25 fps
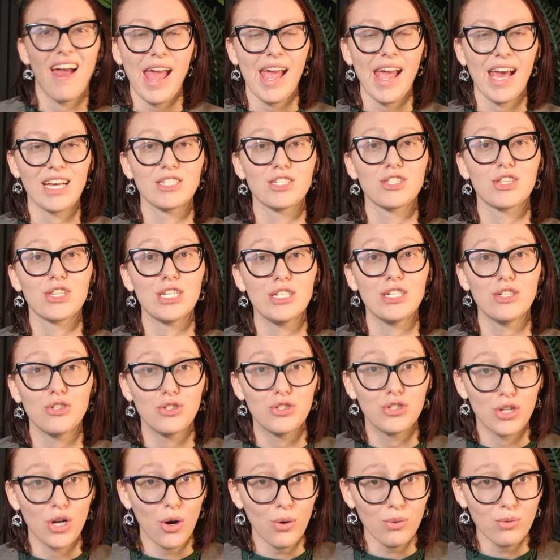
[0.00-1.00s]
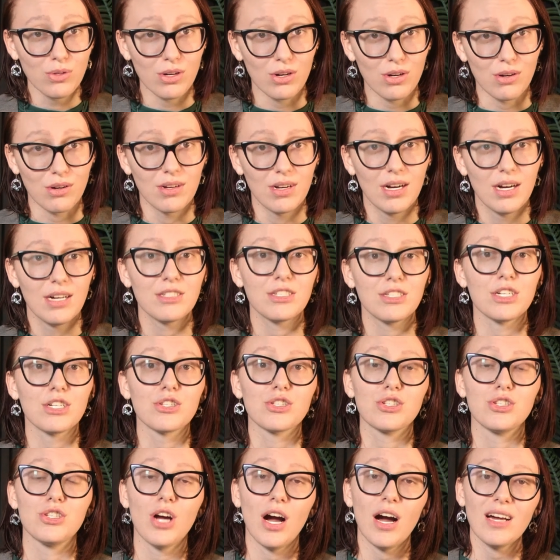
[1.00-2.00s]
and the donor
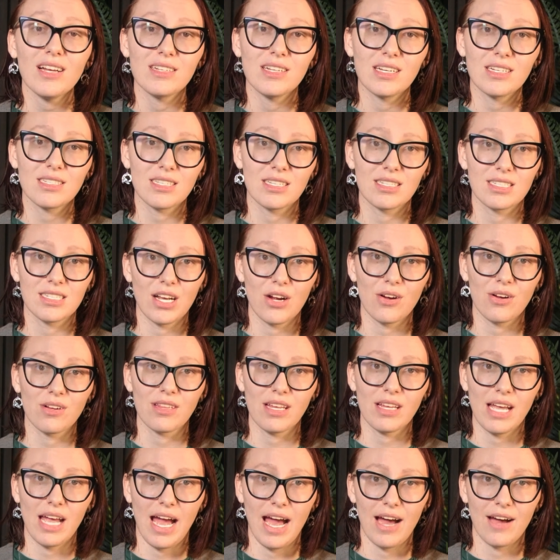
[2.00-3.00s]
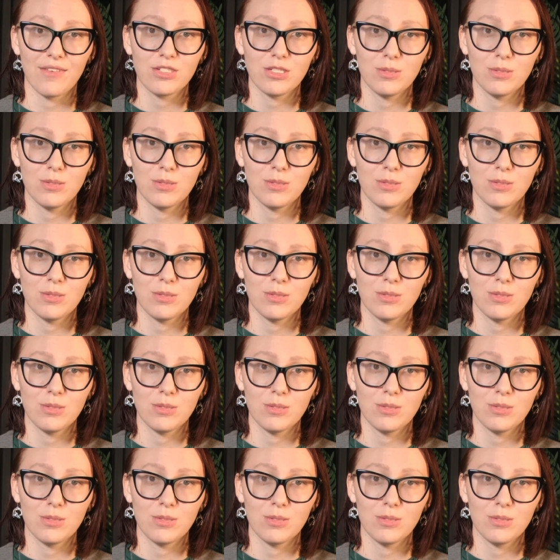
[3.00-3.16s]
does not necessarily have